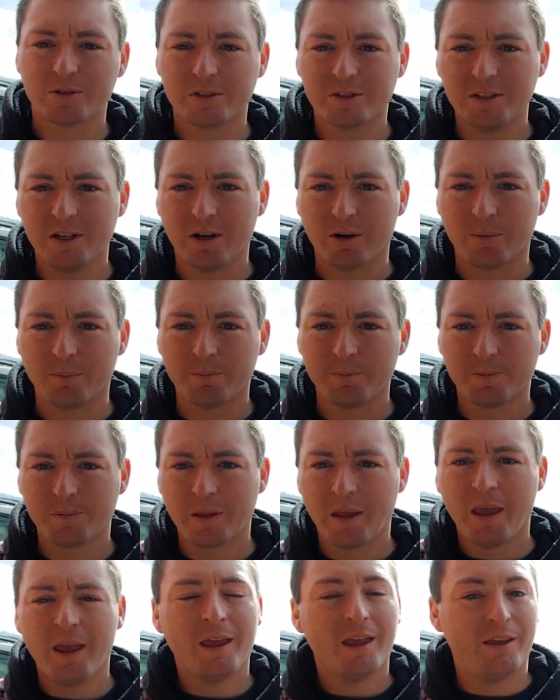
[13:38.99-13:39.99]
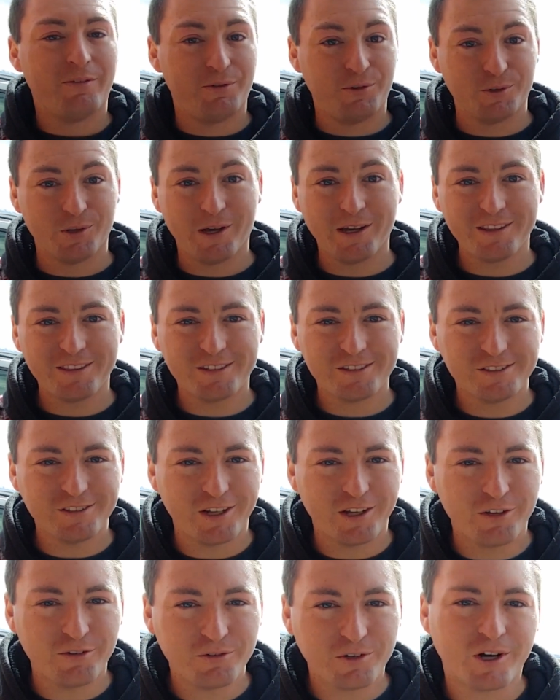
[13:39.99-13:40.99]
So if you like the
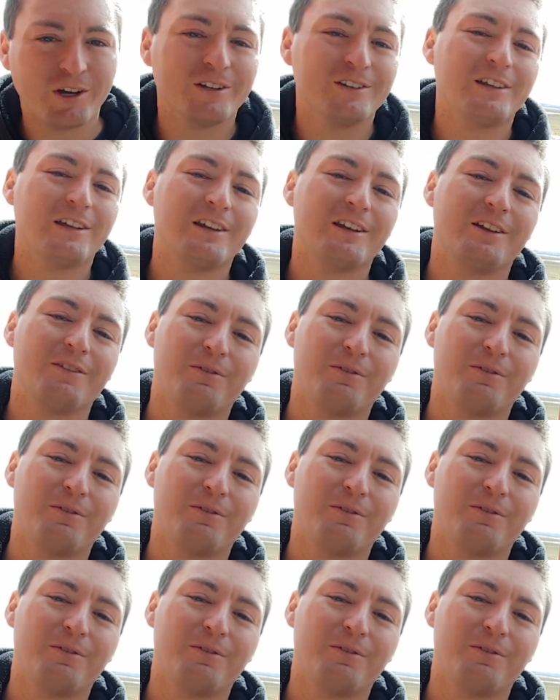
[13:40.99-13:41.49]
style of content,